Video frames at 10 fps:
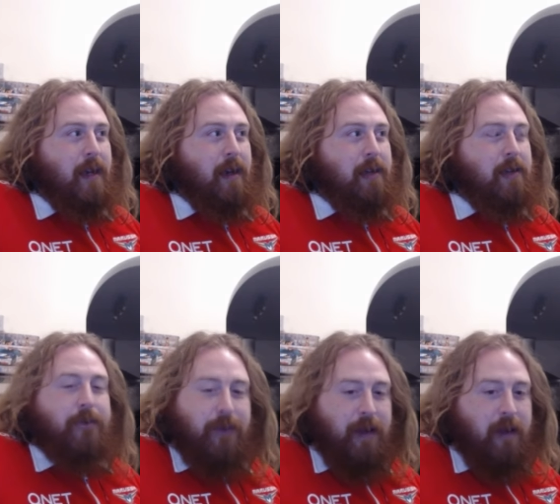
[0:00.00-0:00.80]
I don't
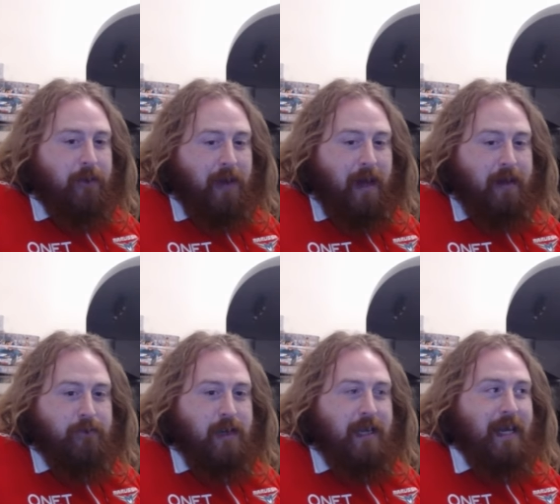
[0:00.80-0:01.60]
think I've ever had a
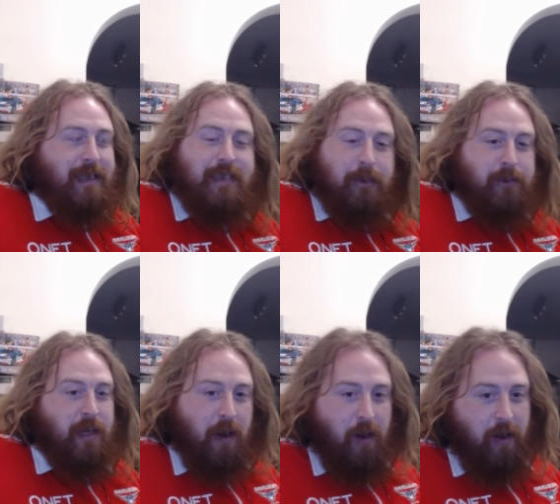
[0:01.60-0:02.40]
really
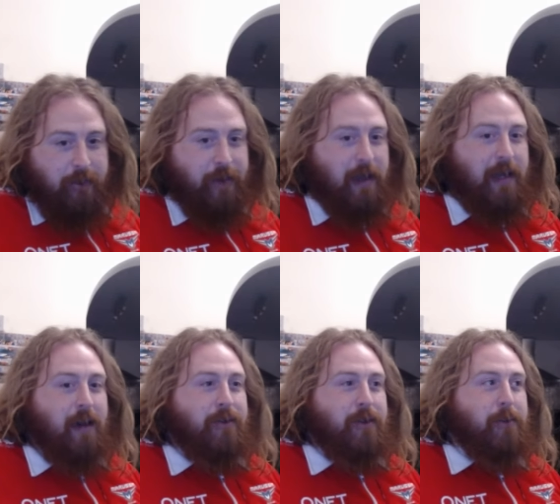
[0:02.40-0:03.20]
exceptionally high feeling
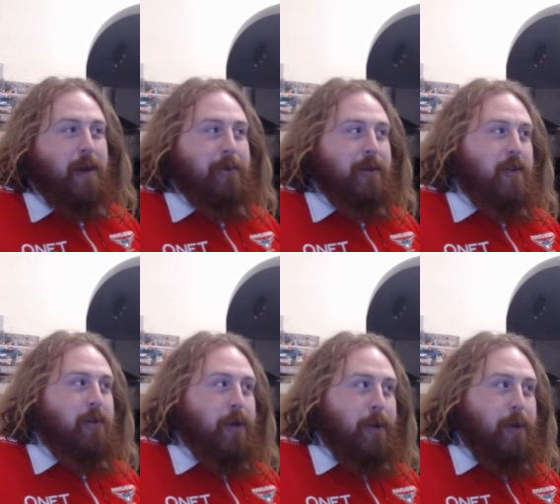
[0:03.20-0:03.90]
after a Miami Grand Prix